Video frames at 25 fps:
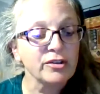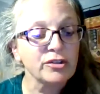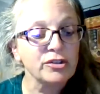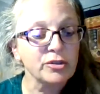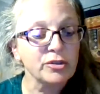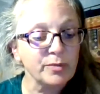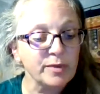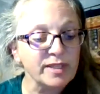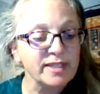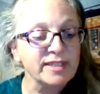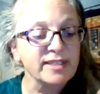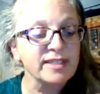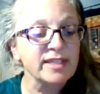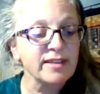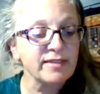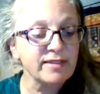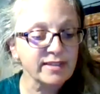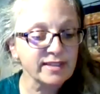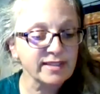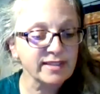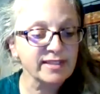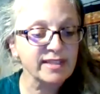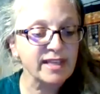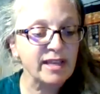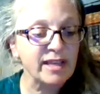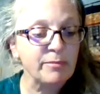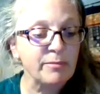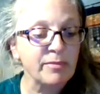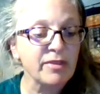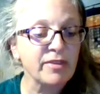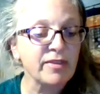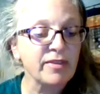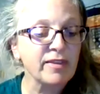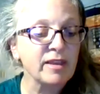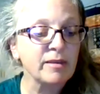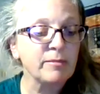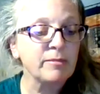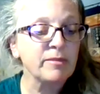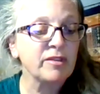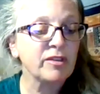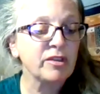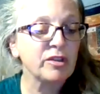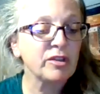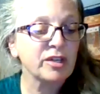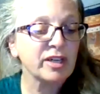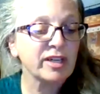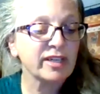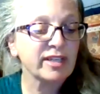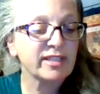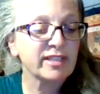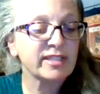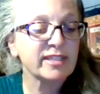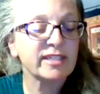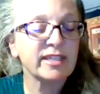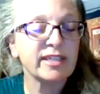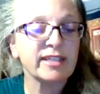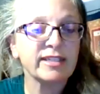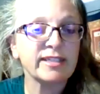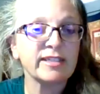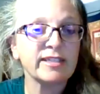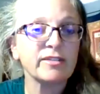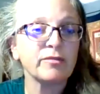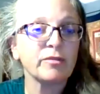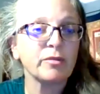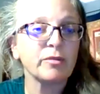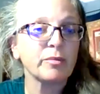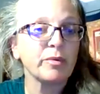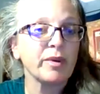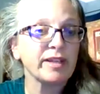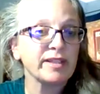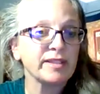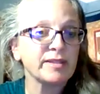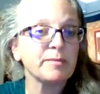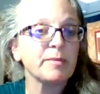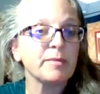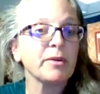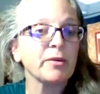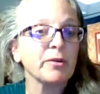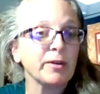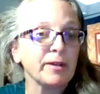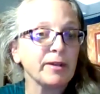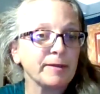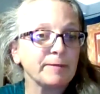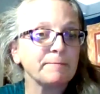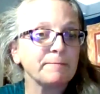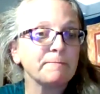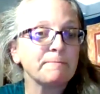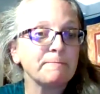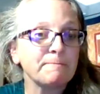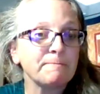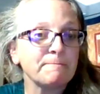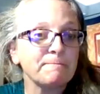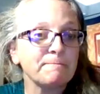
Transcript: Do we see the same theme in the United States civil rights period?